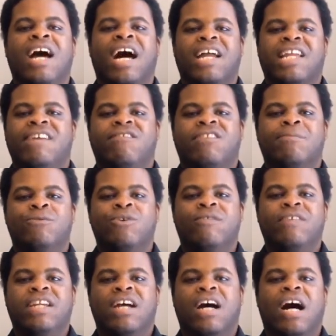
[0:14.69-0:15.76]
I give the
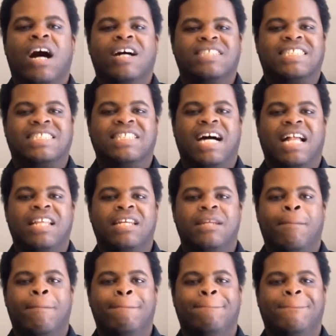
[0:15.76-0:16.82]
movie a solid
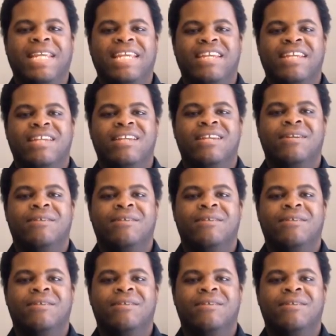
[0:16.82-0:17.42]
B.